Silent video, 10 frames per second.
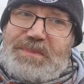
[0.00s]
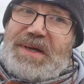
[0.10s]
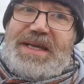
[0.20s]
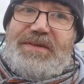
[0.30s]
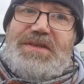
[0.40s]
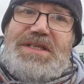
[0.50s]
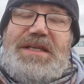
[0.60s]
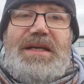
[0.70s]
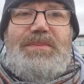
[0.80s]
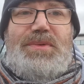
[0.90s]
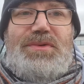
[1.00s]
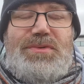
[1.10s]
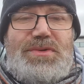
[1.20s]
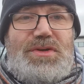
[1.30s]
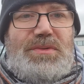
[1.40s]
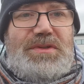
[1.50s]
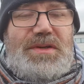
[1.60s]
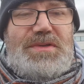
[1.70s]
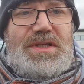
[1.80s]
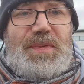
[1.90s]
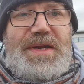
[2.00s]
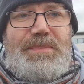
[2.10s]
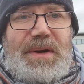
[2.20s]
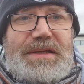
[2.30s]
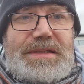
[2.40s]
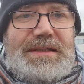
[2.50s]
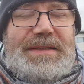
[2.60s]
By heavens, he needed both those knockdowns to win, but